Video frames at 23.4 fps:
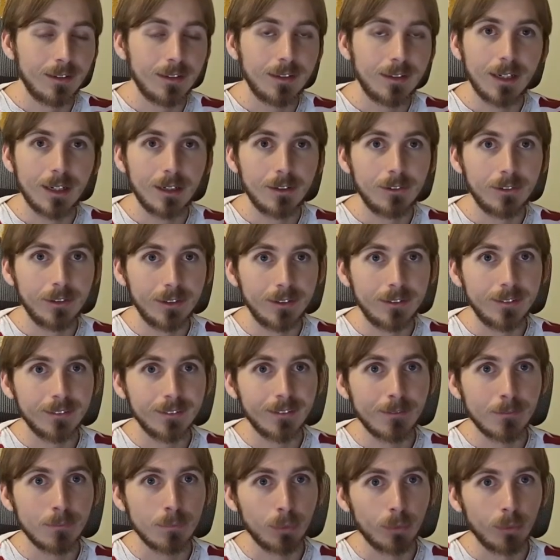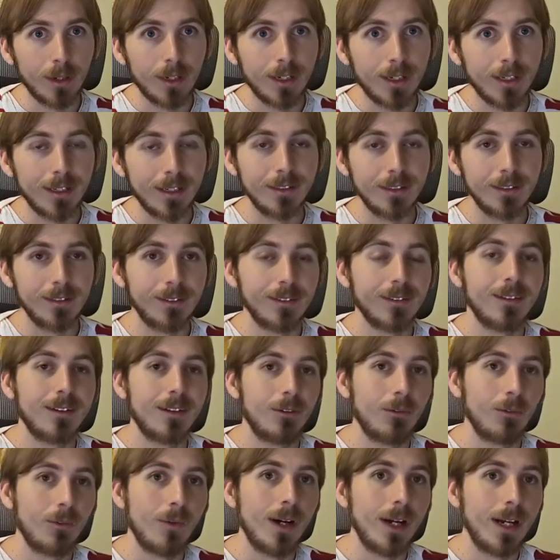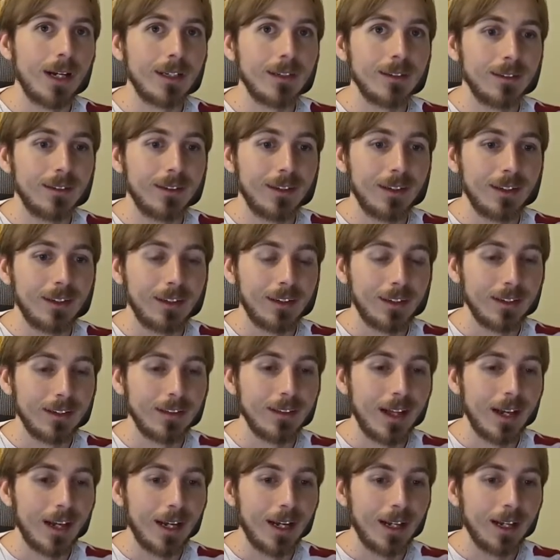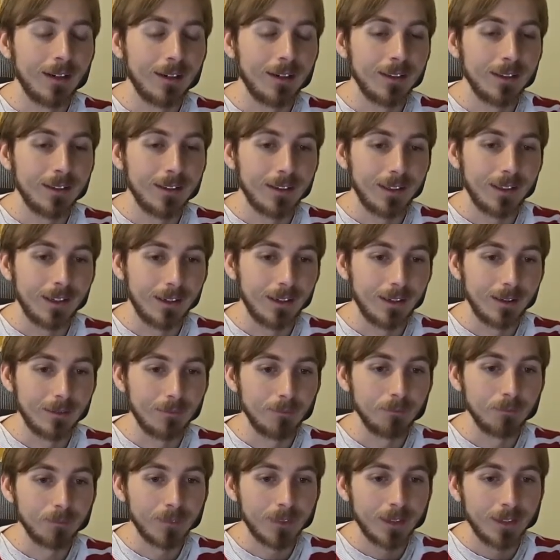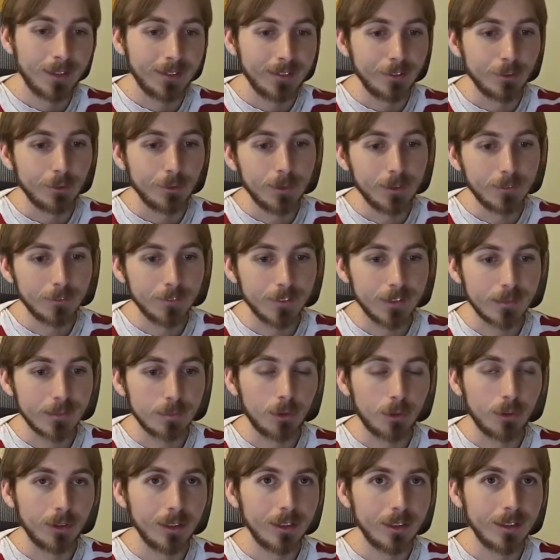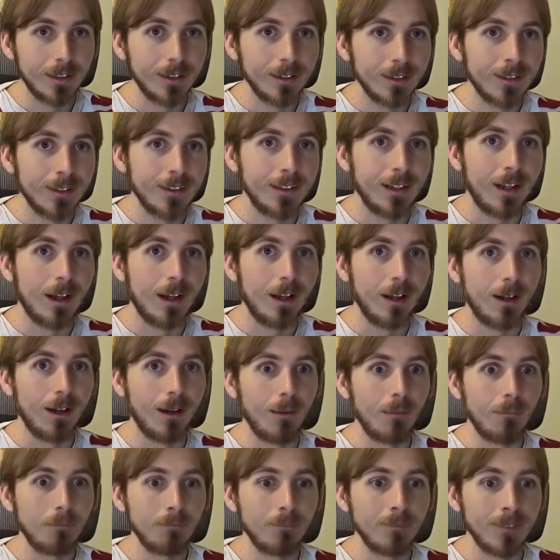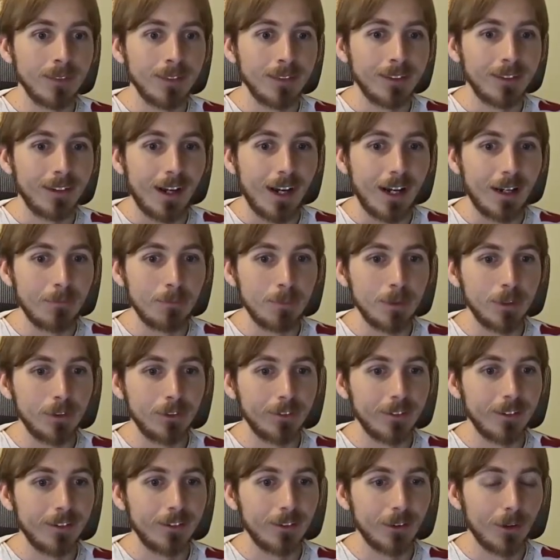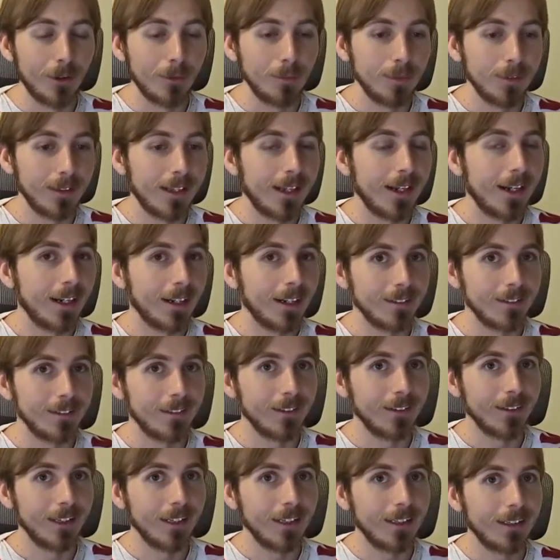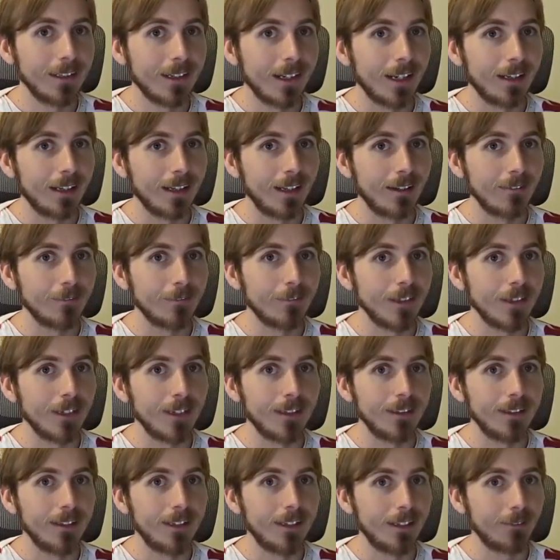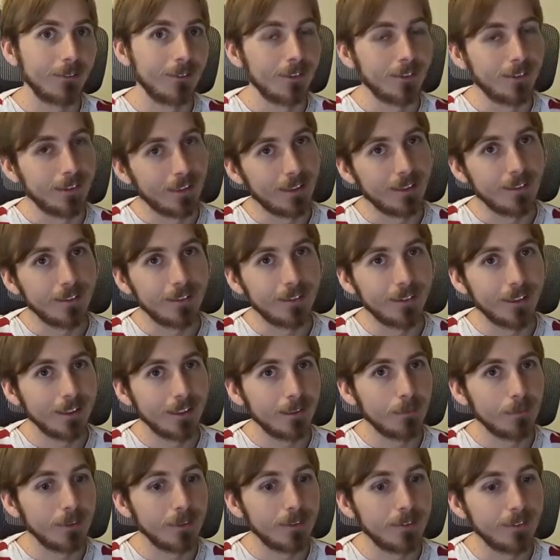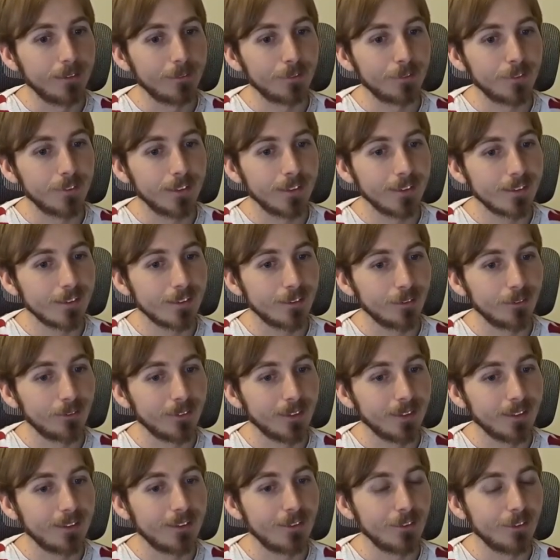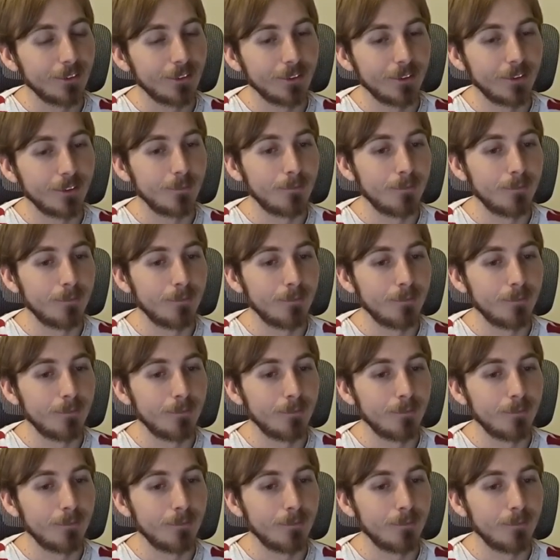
colored brand way in that. Little bit of a spoiler. I built the top and the outside and then found out I wanted the inside to be different. So we do go